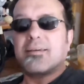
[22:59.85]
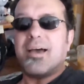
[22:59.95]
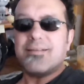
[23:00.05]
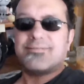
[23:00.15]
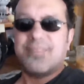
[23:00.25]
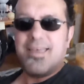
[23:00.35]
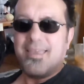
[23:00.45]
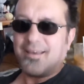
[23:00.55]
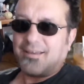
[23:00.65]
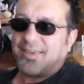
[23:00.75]
God
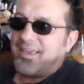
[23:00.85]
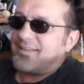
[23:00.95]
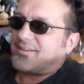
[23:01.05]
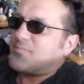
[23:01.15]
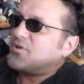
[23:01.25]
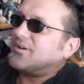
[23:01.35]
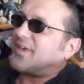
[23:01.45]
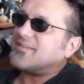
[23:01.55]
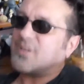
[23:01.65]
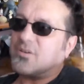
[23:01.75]
dang, I can't
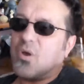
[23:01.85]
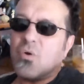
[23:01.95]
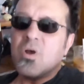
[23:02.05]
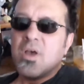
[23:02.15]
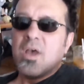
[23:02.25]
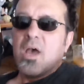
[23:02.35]
communicate to you.